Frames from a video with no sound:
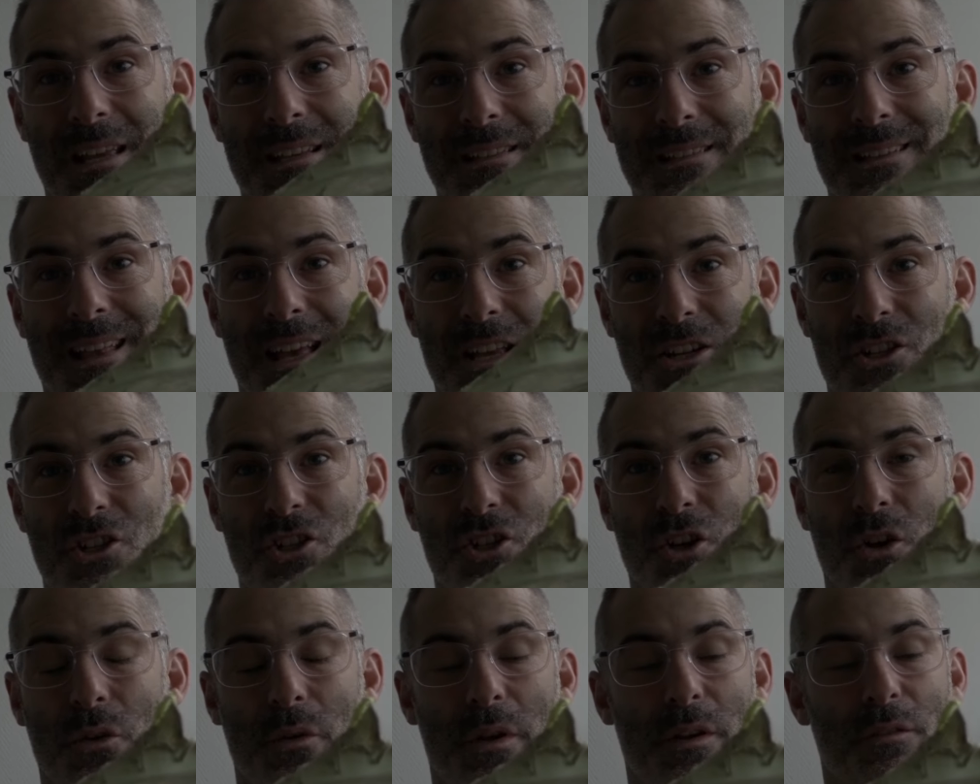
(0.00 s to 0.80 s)
is that
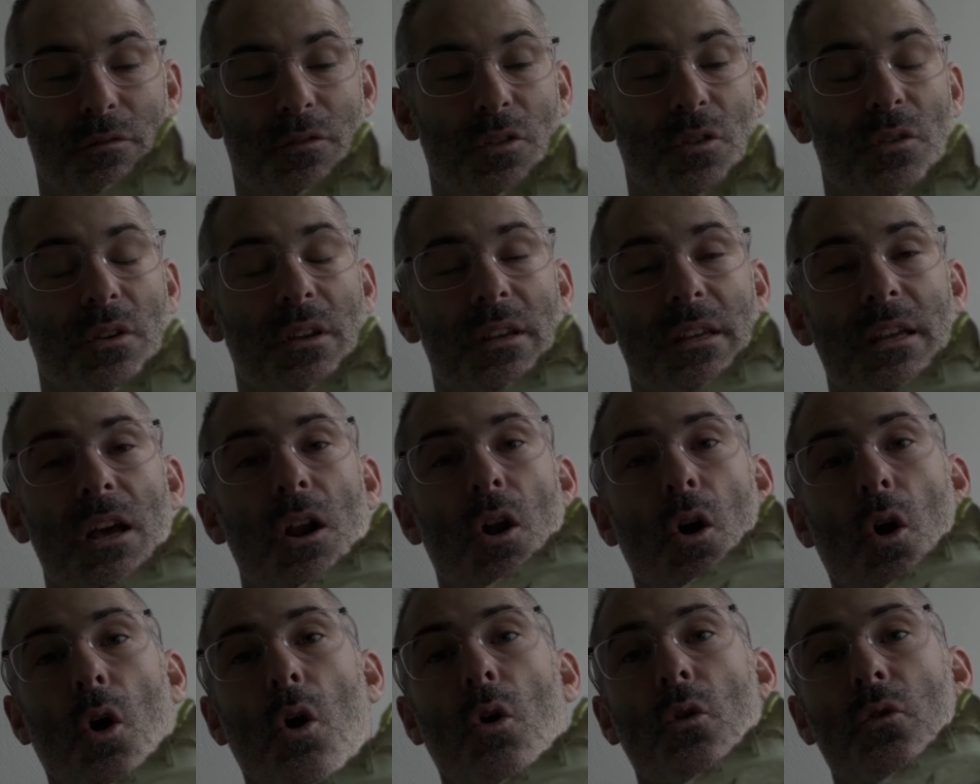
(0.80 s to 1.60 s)
shoe. If you can
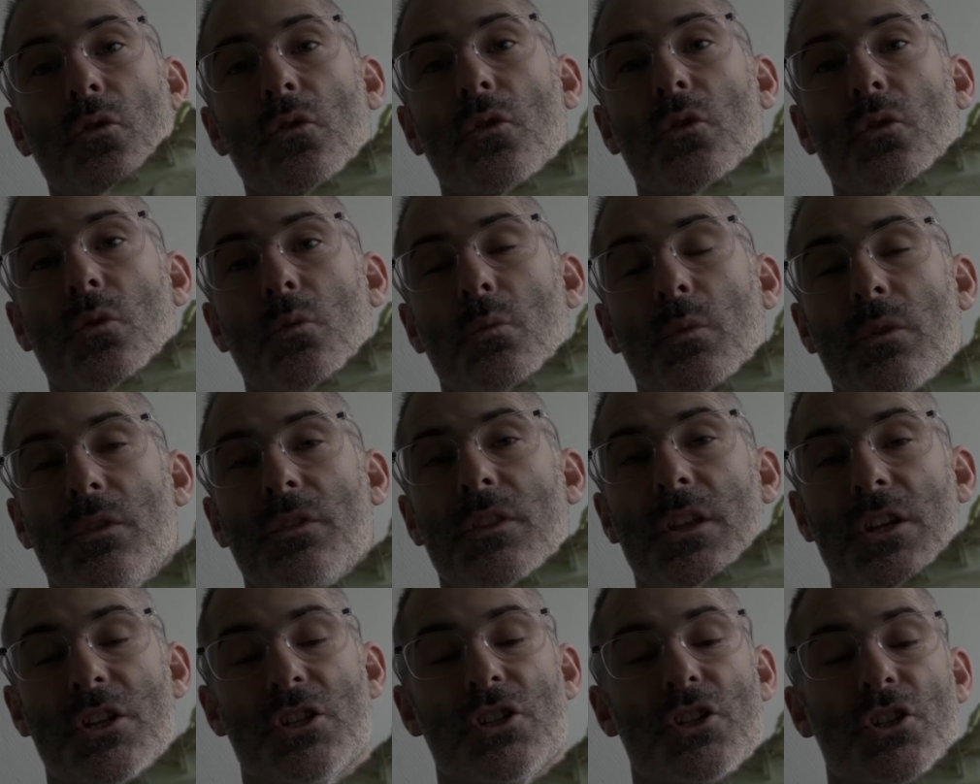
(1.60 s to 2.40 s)
get on
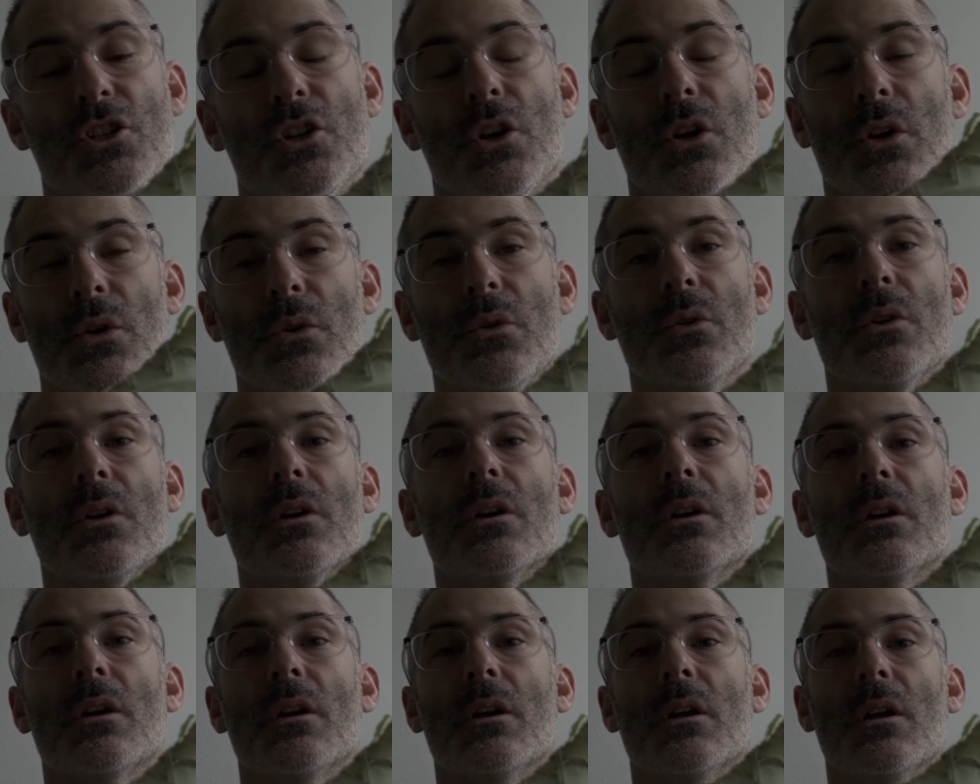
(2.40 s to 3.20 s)
with this shoe
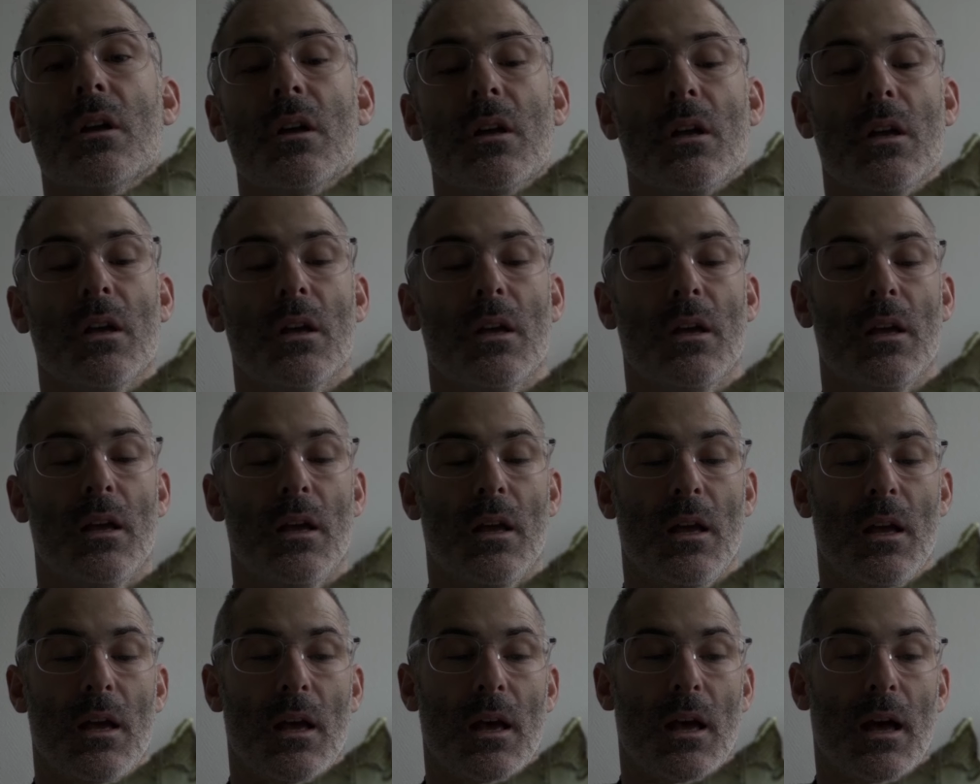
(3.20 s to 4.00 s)

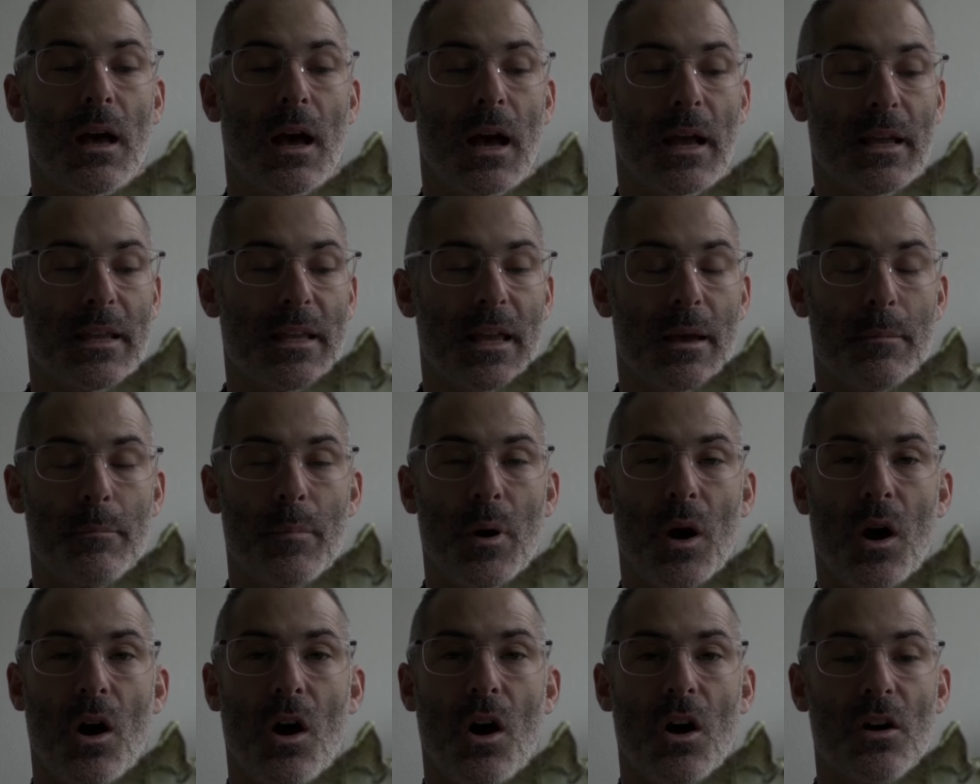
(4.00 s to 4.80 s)
and
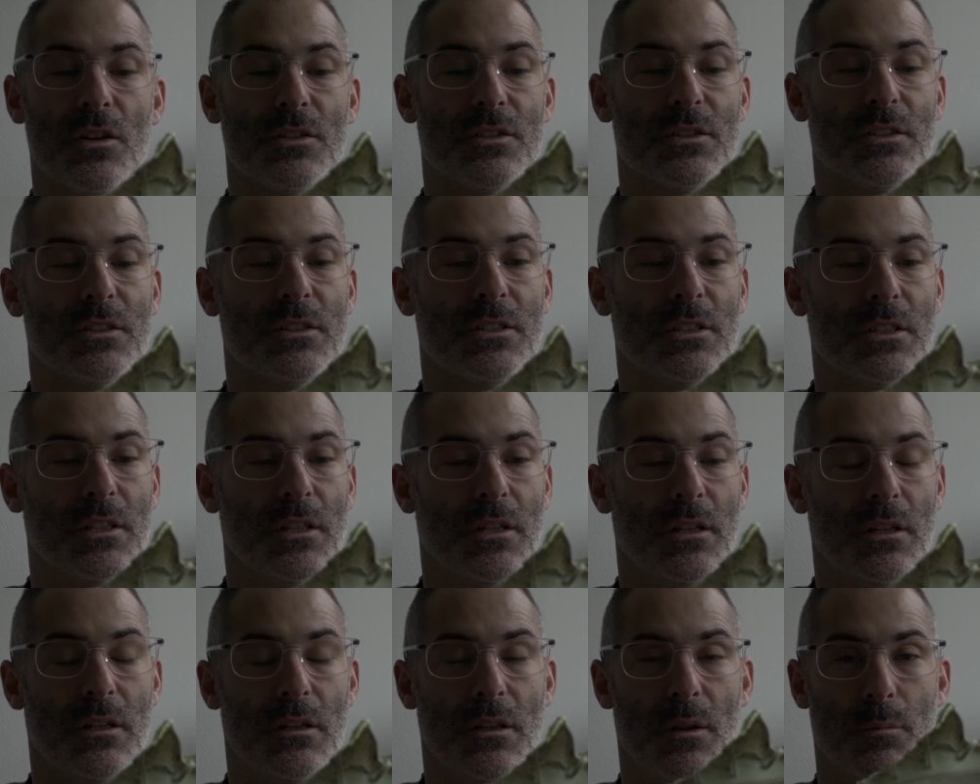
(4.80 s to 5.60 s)
get
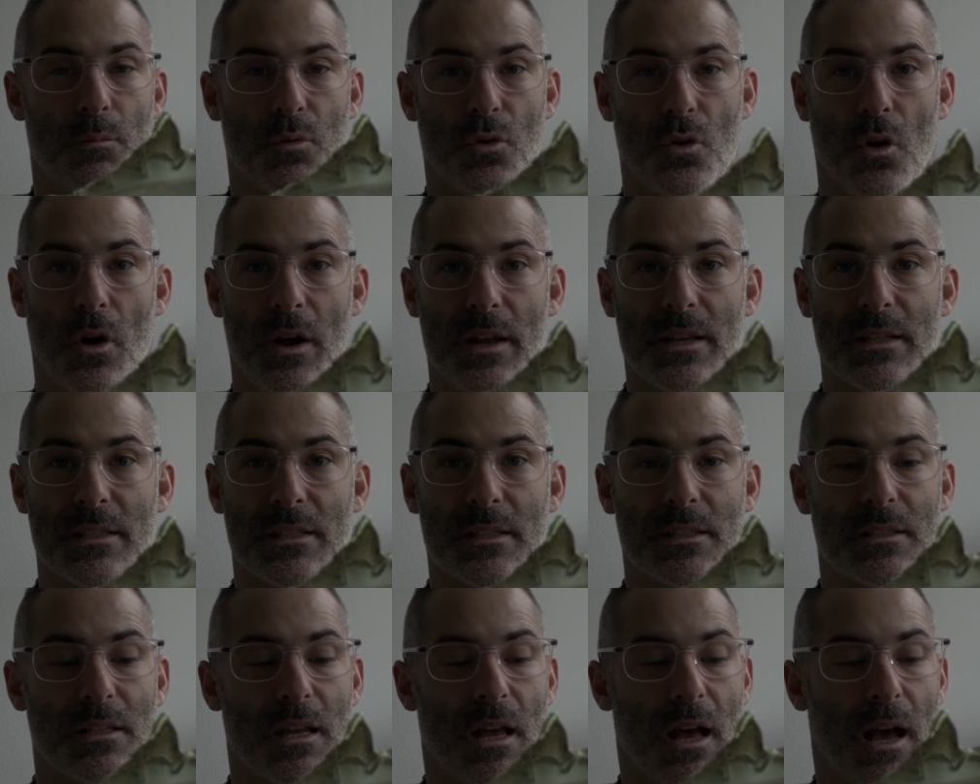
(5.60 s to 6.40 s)
past the
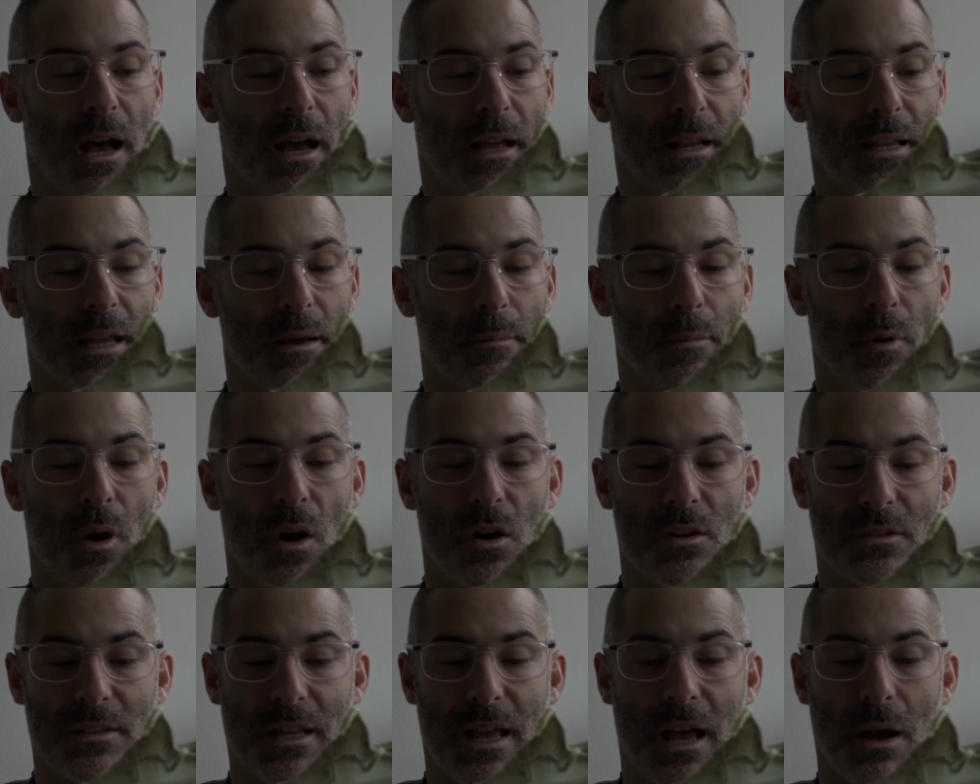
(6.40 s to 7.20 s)
price and get
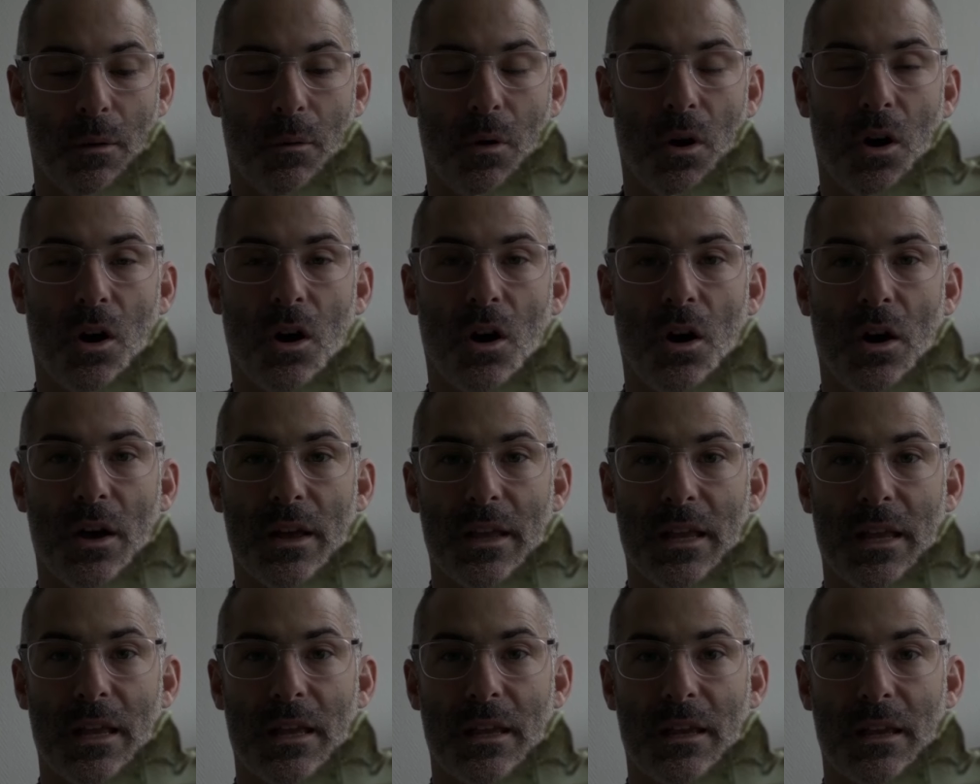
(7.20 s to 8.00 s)
past how
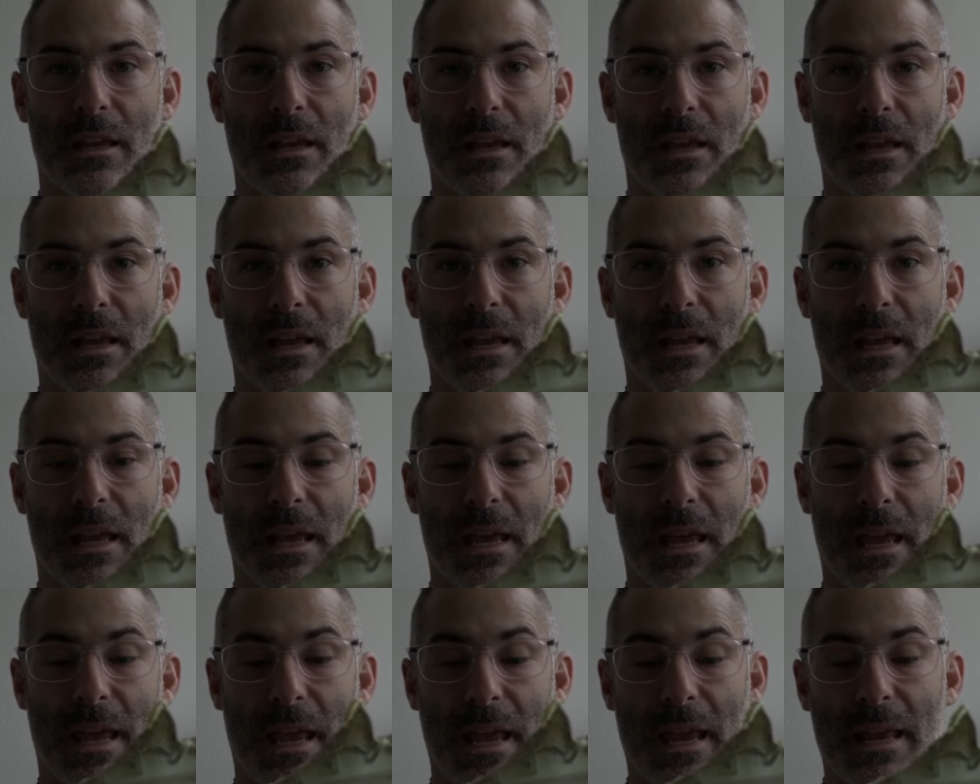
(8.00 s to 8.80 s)
high
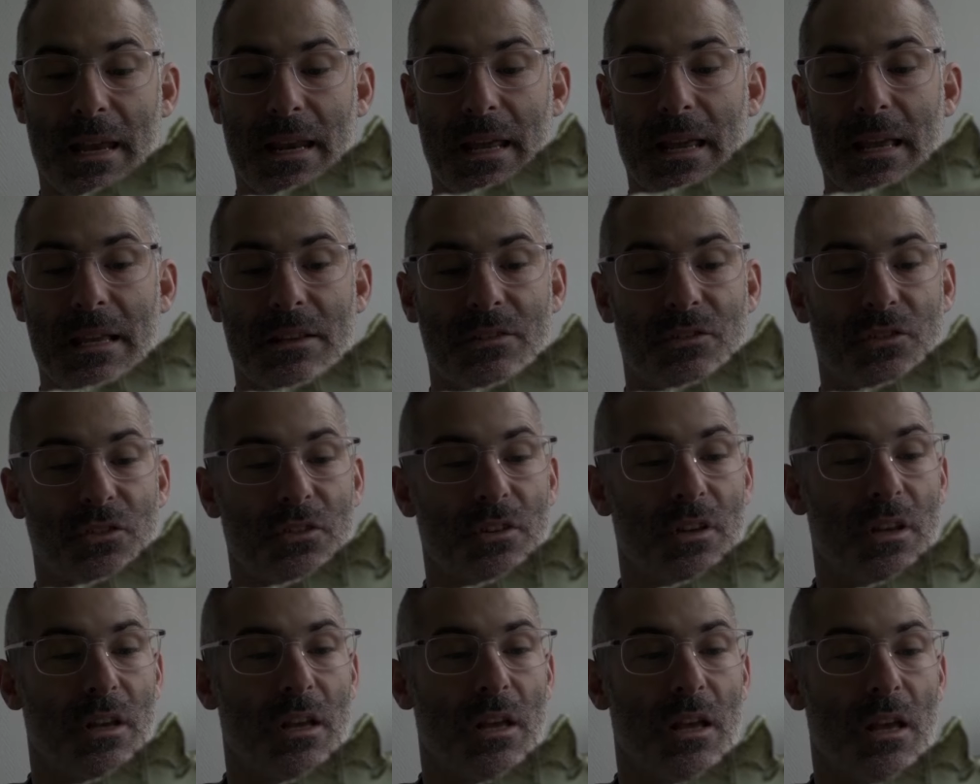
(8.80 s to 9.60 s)
it
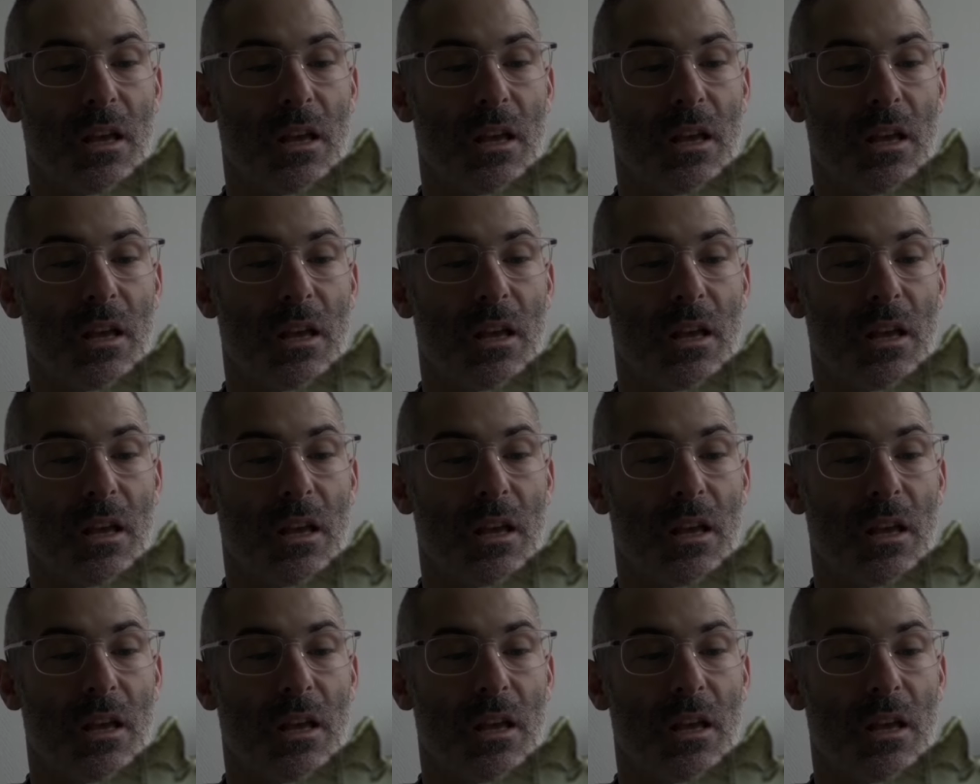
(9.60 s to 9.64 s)
is,